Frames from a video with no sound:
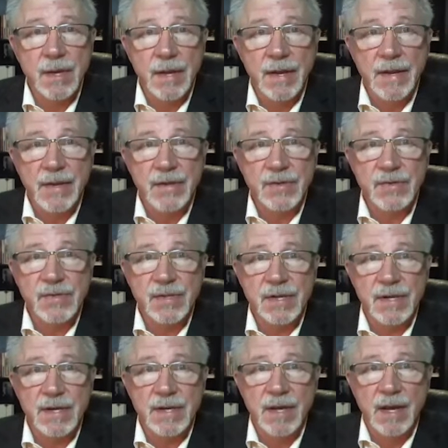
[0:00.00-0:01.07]
is
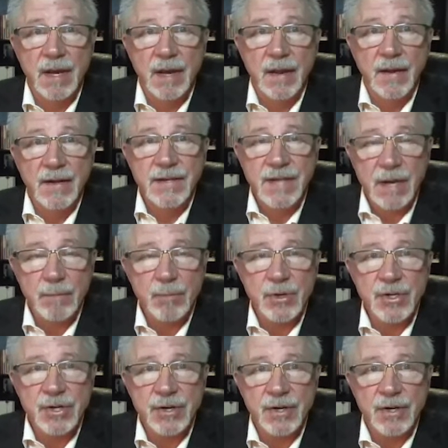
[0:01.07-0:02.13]
the
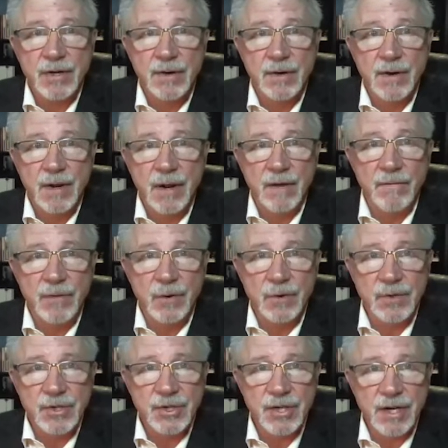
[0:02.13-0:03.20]
temperature of those
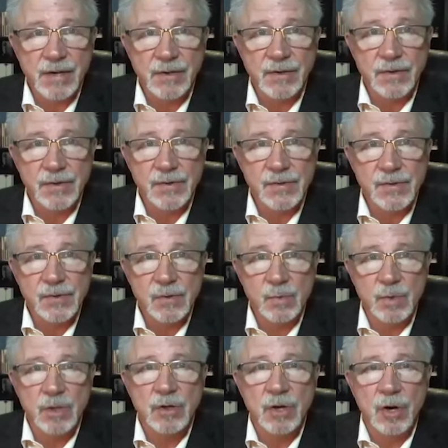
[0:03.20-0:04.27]
shingles
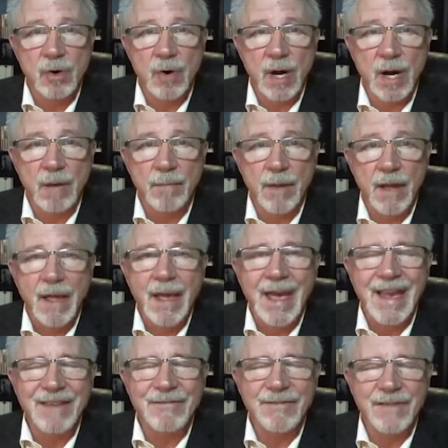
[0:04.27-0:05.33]
will go up
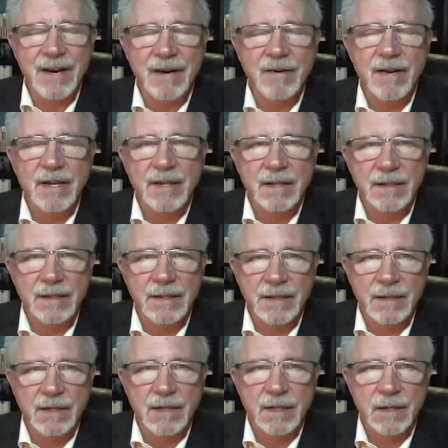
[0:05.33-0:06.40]
a very
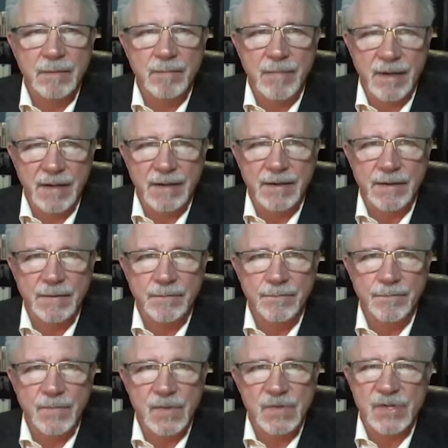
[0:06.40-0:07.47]
little bit.
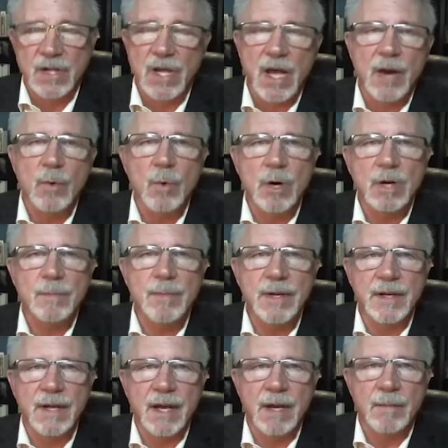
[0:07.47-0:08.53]
There's a lot of work
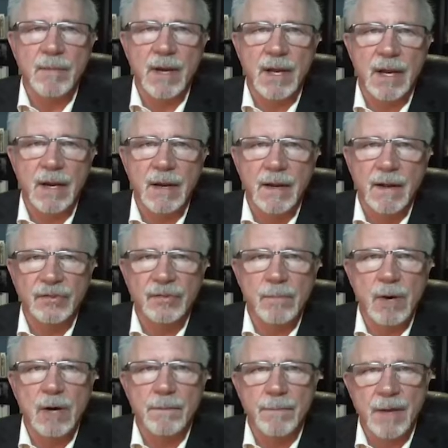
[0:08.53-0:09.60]
been done by
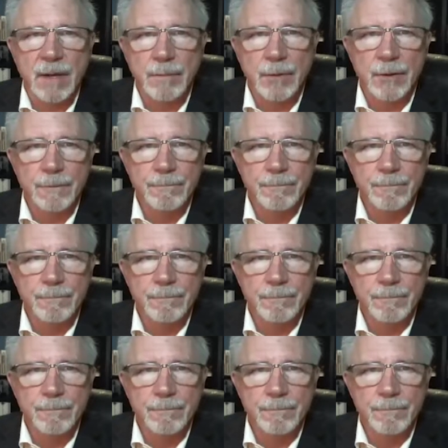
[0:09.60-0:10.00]
smart people,